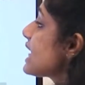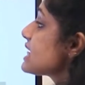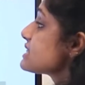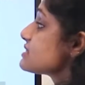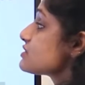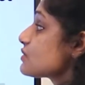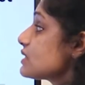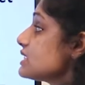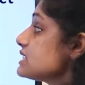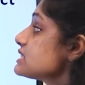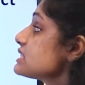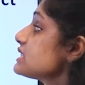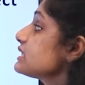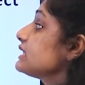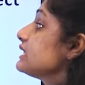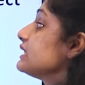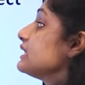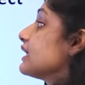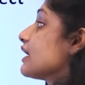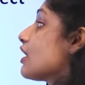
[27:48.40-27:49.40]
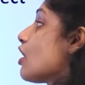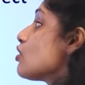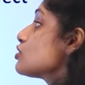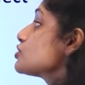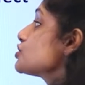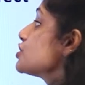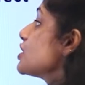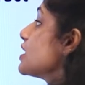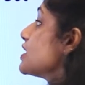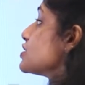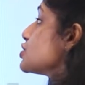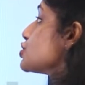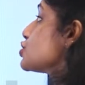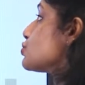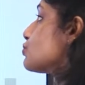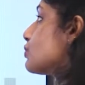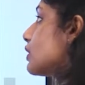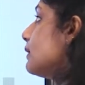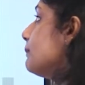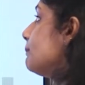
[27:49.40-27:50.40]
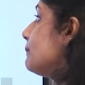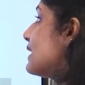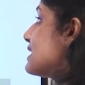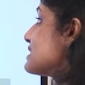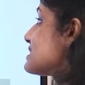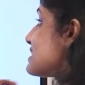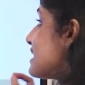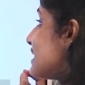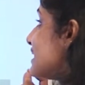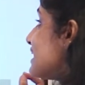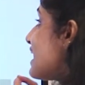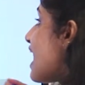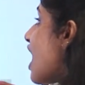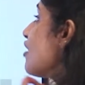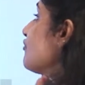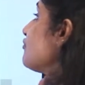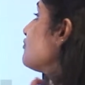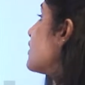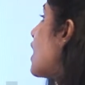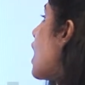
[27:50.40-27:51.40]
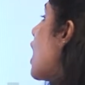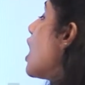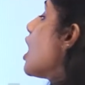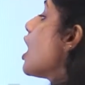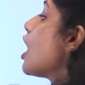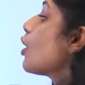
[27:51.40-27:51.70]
has recently negotiated to replace NAFTA